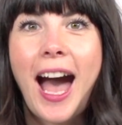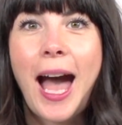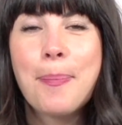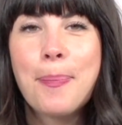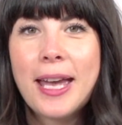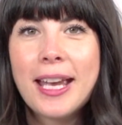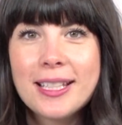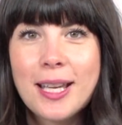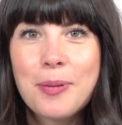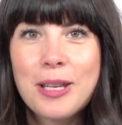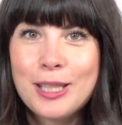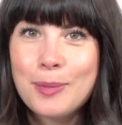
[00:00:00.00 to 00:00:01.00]
I picked
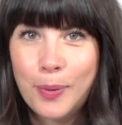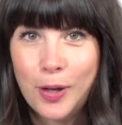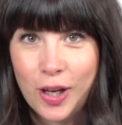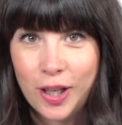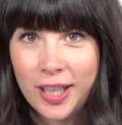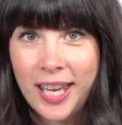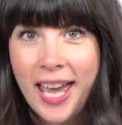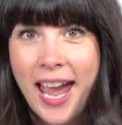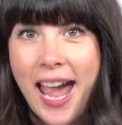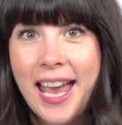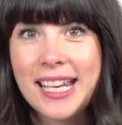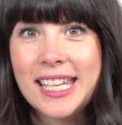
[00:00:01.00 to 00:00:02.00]
up his book
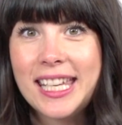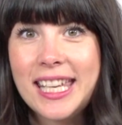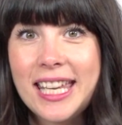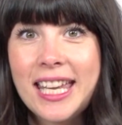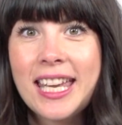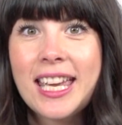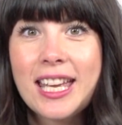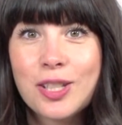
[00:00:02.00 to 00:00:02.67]
and he